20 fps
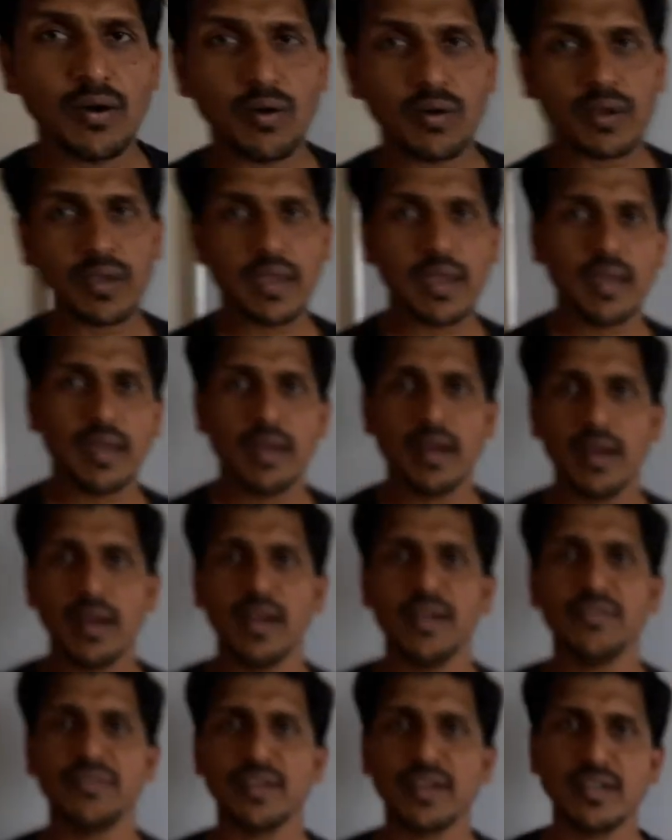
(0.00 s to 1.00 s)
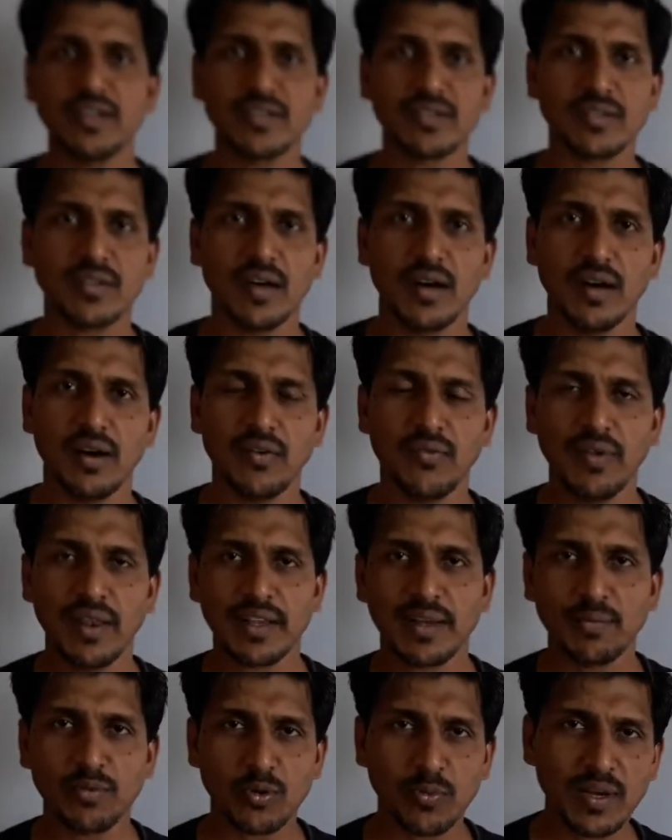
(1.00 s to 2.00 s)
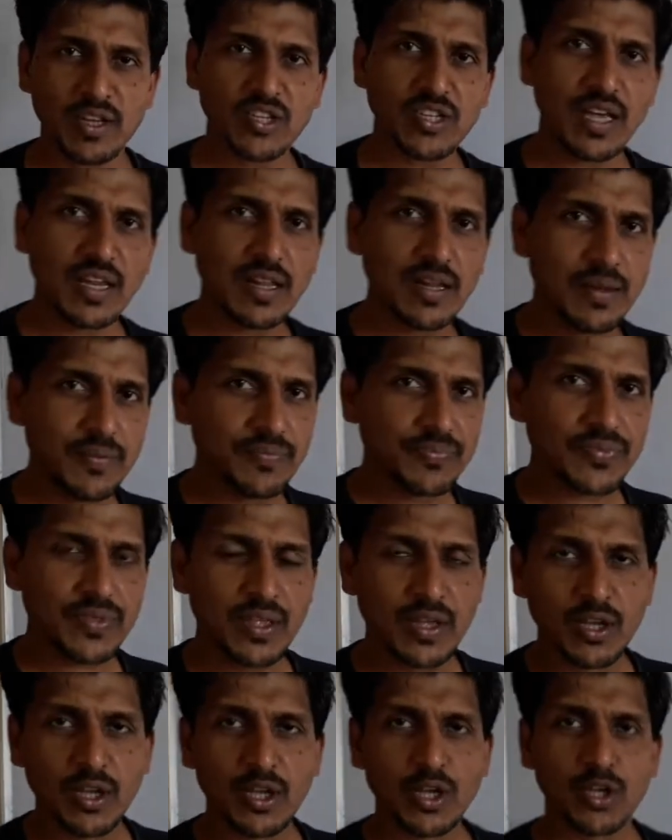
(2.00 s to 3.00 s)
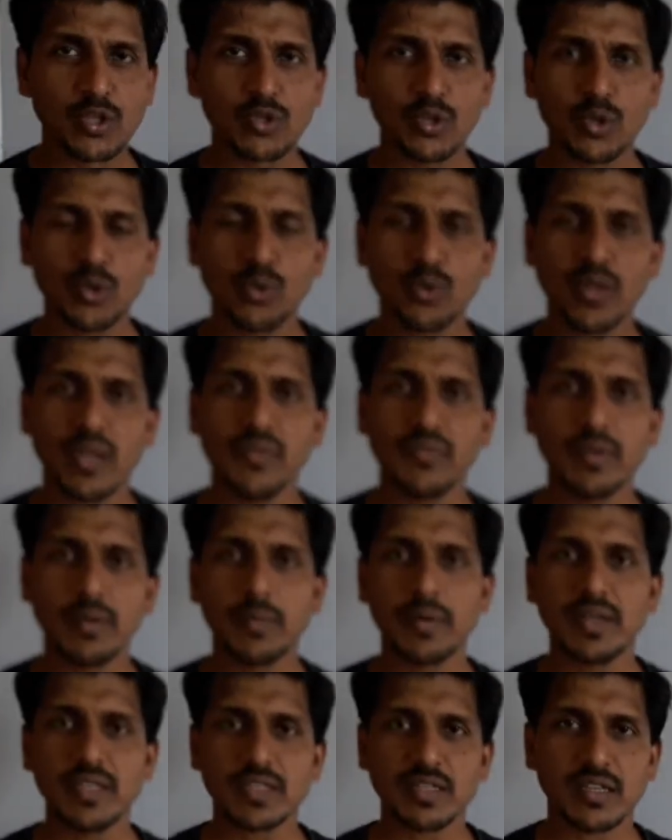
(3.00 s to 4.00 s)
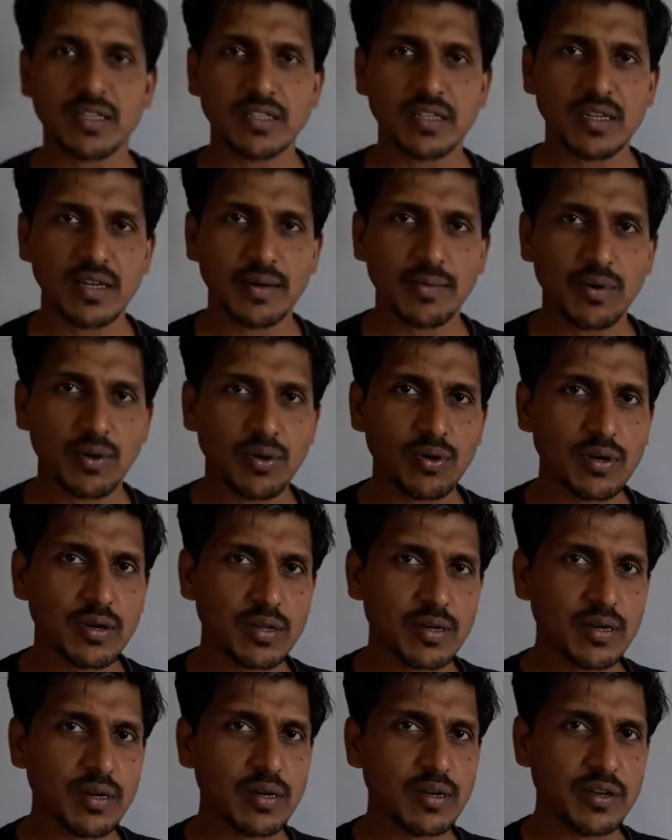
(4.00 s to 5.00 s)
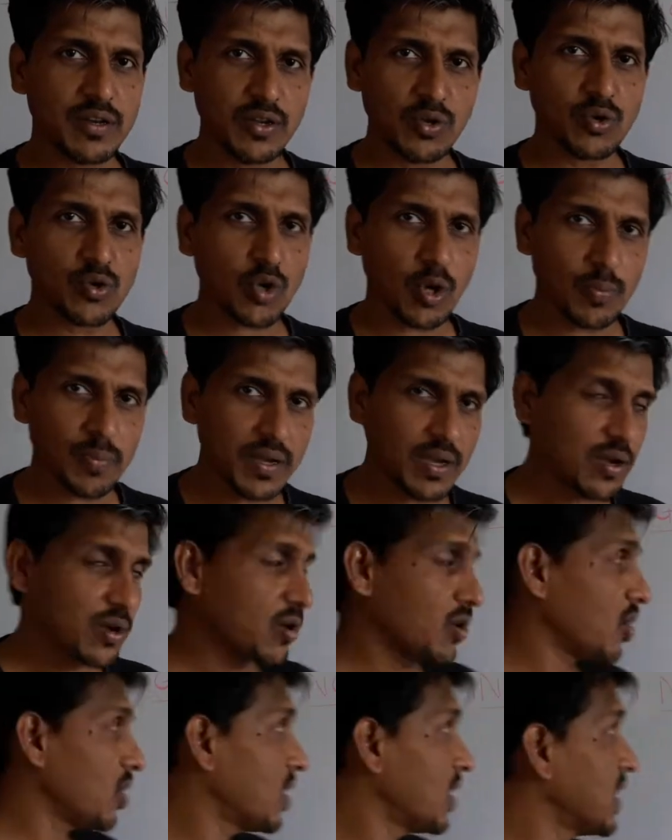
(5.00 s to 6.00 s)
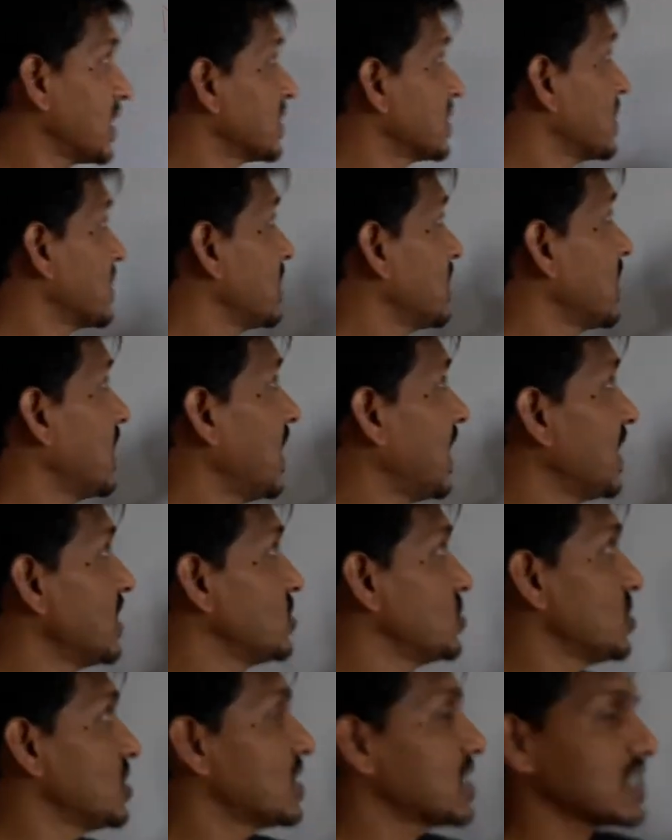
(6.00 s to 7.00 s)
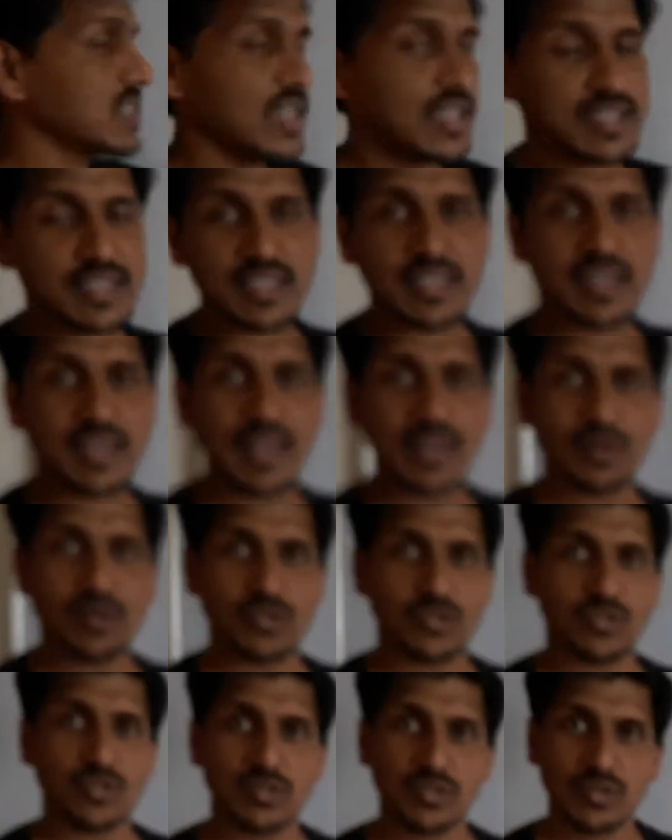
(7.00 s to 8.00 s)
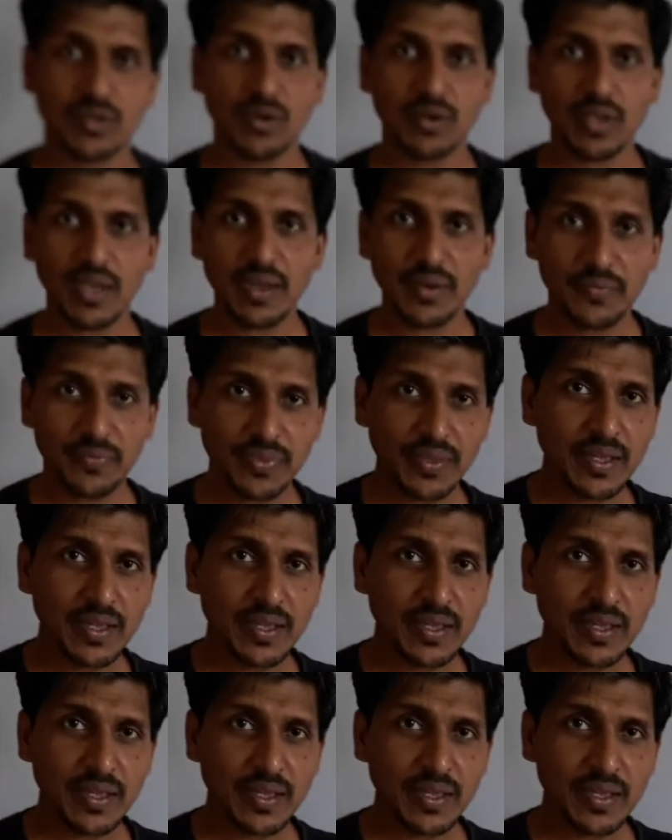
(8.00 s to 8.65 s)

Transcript: Okay, hi friends, welcome to my channel. So today we'll be discussing about a new topic called as an NGR sizing calculations. Okay,